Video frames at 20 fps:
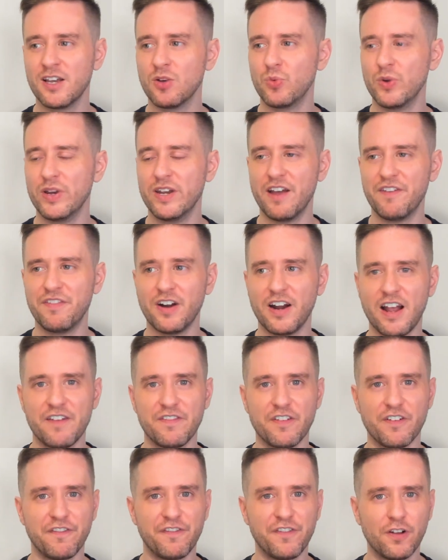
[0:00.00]
We never have
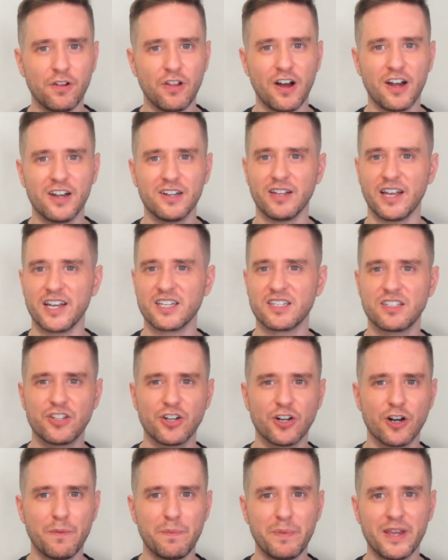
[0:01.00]
a full-on, like,
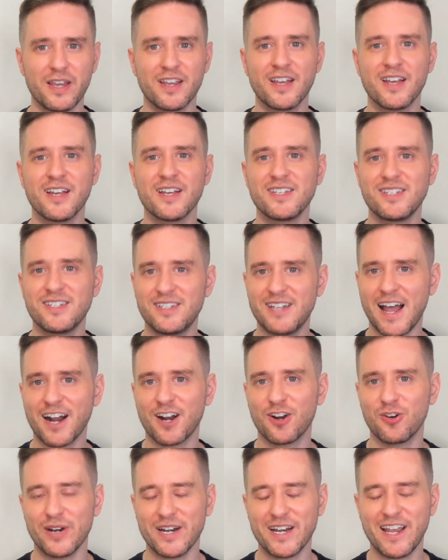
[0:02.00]
syrupy,
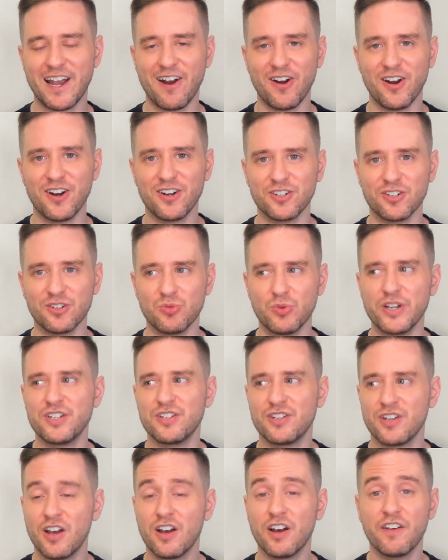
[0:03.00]
saccharine character,
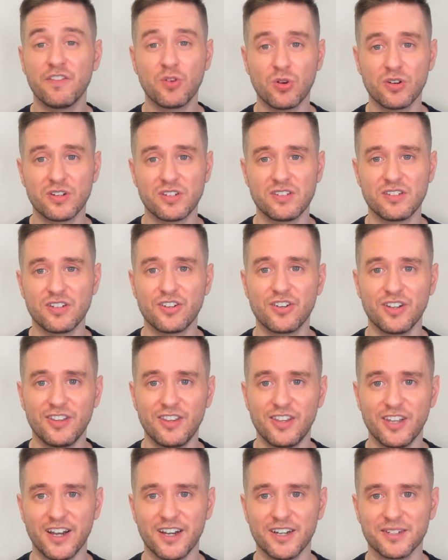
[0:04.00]
which, of course, is a good
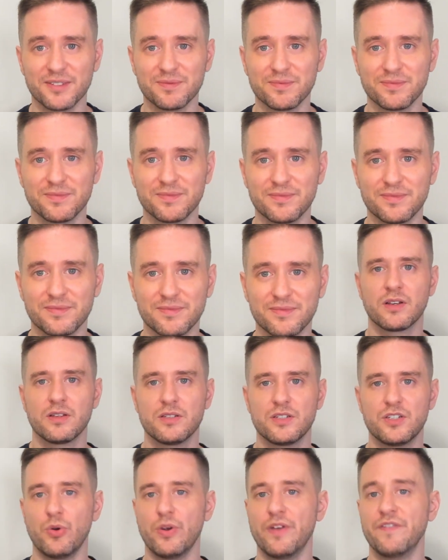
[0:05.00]
thing.
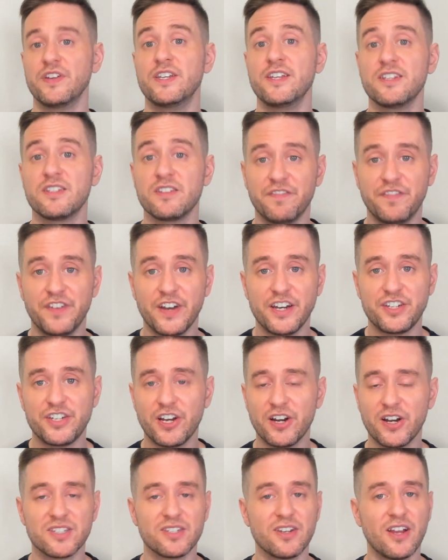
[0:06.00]
So we have a decent finish
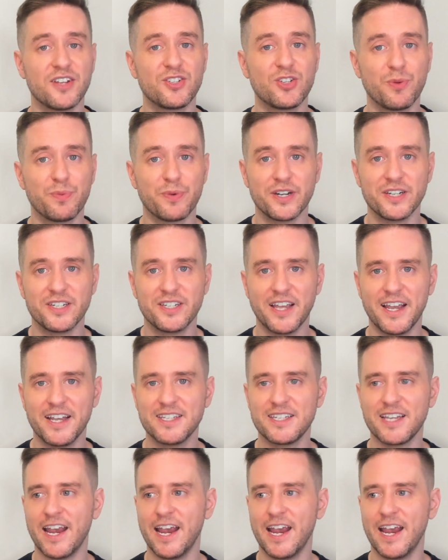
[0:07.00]
here. It's not super intense.